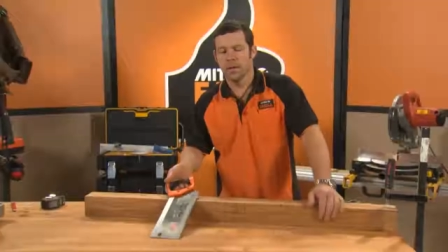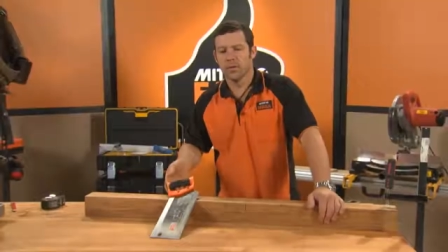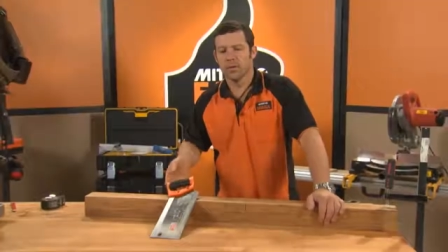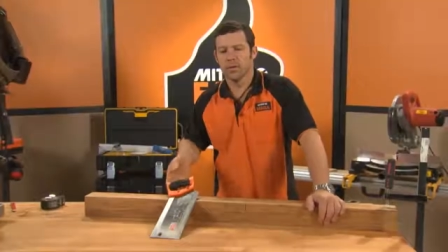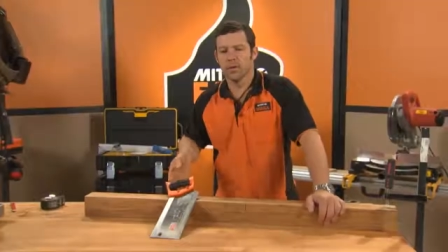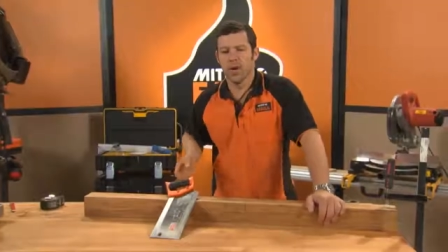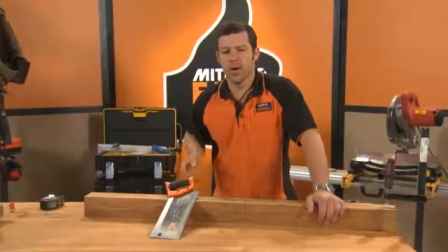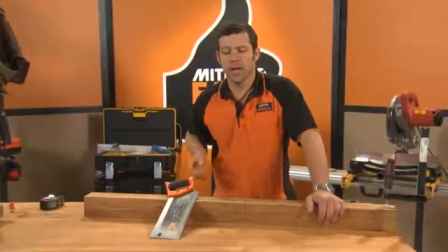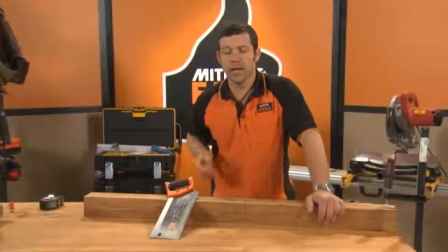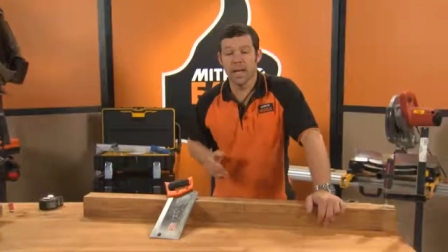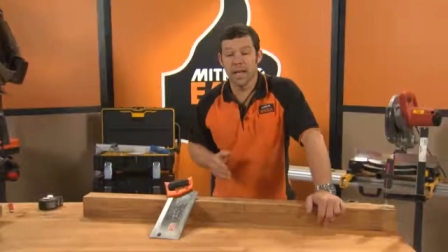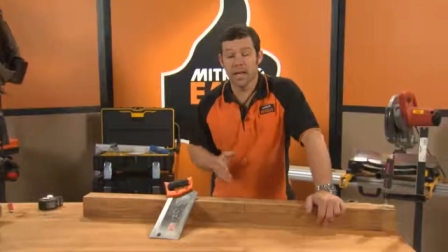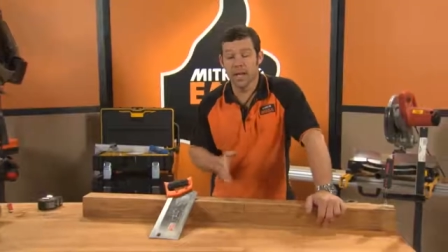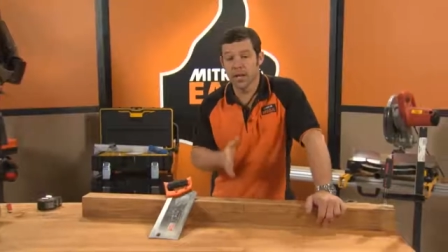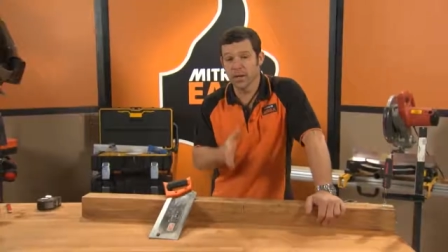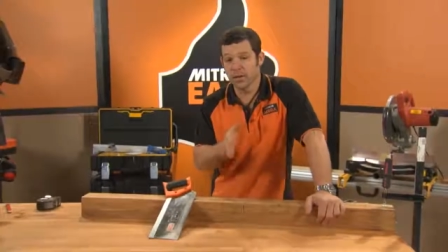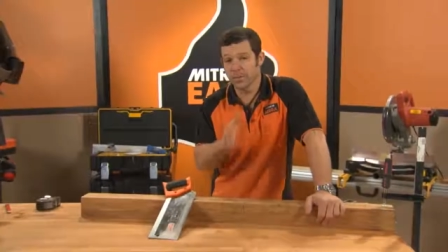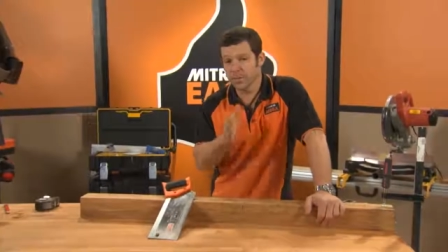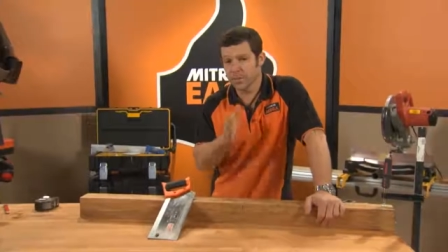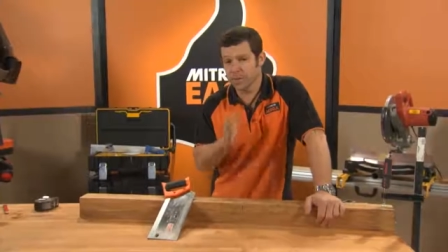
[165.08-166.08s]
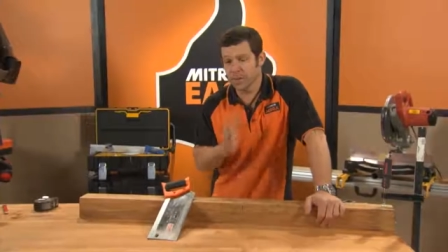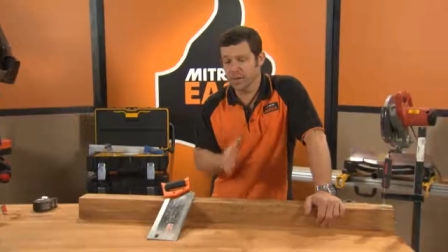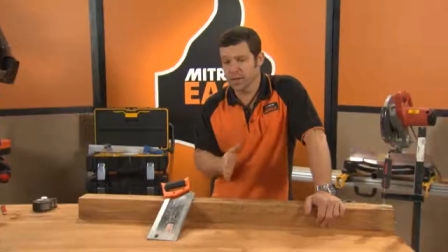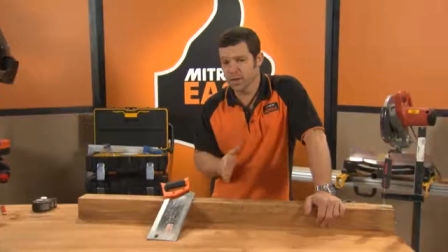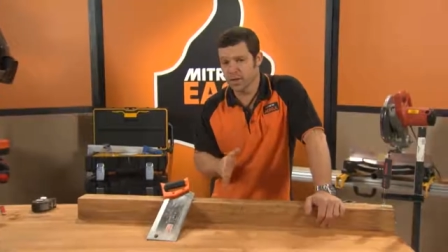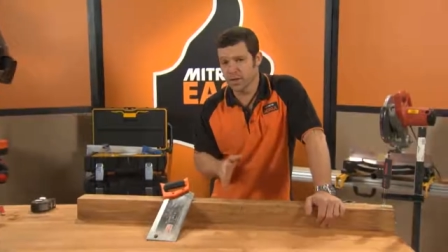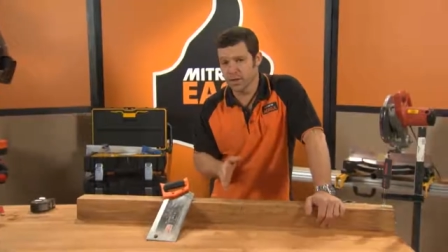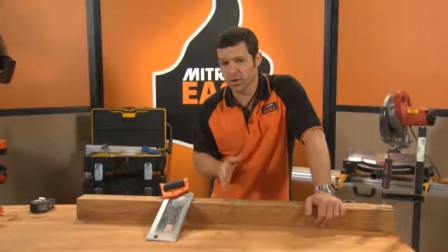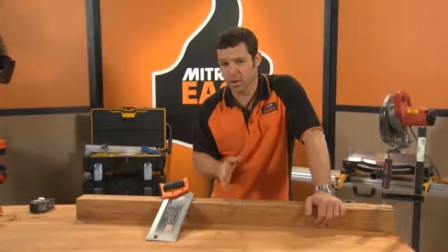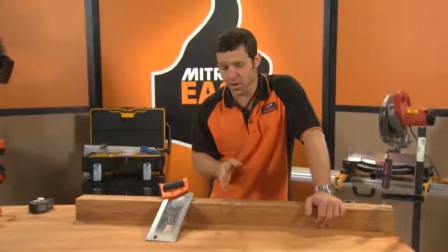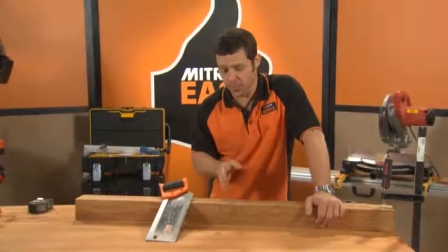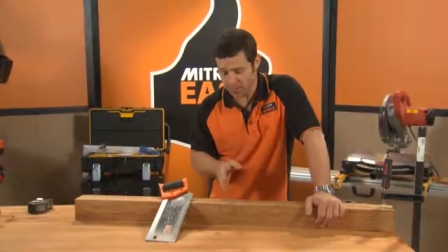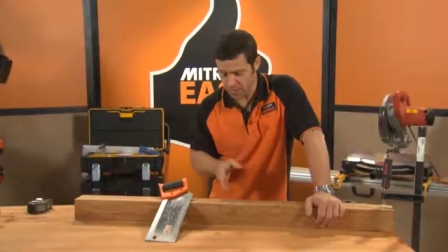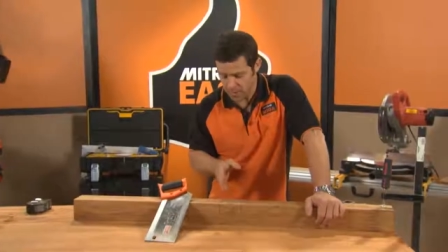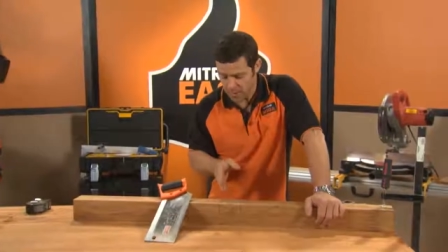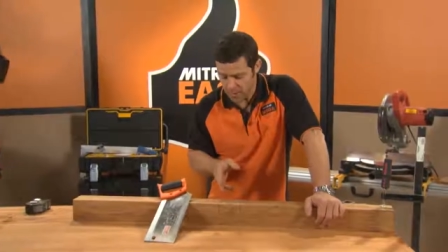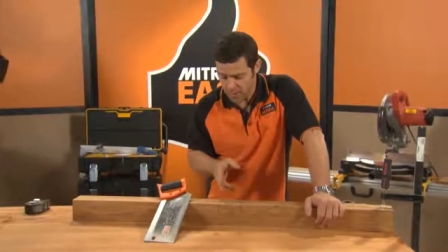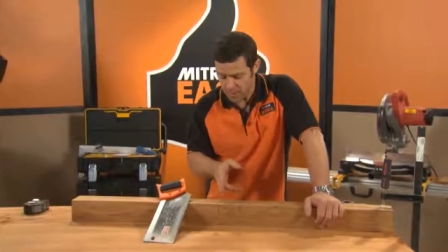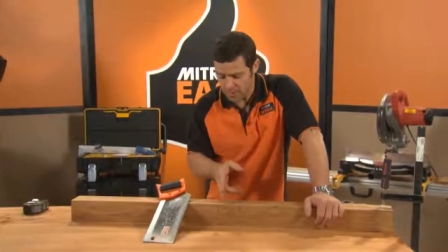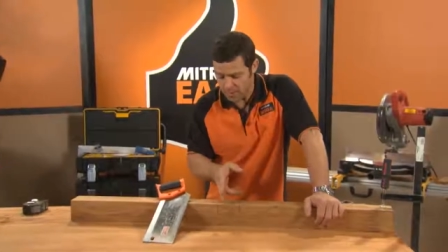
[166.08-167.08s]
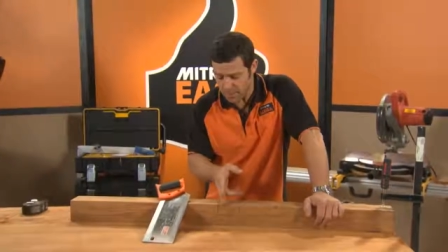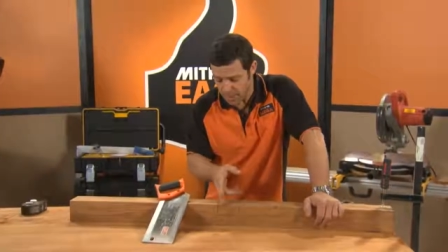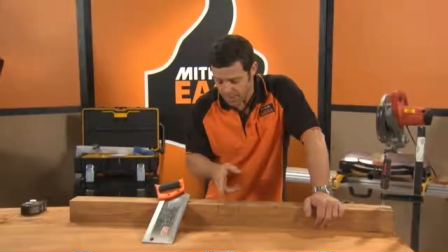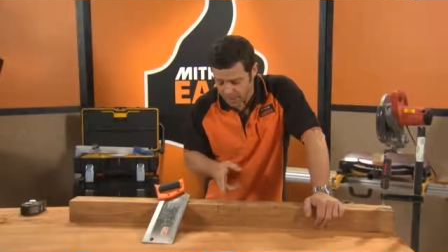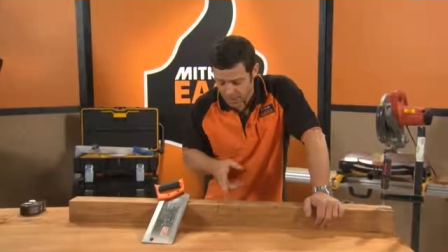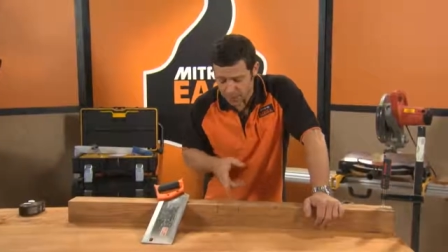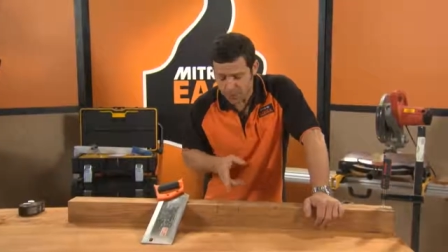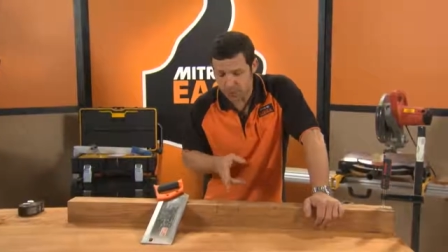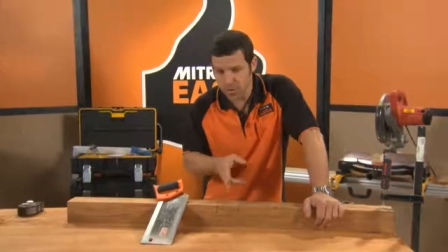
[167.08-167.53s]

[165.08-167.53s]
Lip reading: Right, now you can finish this off making a